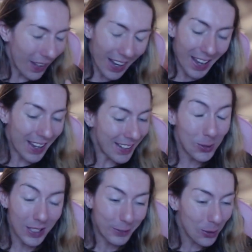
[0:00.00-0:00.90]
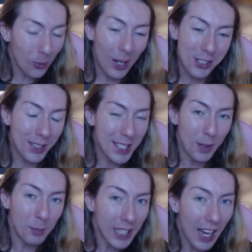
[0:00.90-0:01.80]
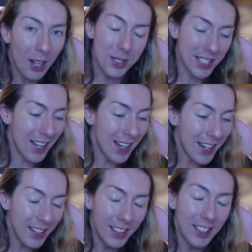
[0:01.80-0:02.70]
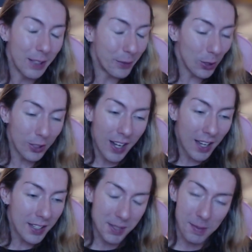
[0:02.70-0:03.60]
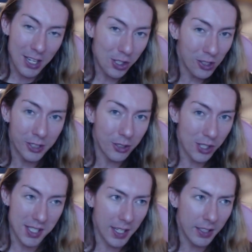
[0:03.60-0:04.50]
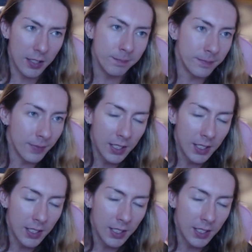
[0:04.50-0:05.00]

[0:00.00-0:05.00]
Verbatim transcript: And if you're watching this from the outside, if you're not a Smasher and you're just like, hmm,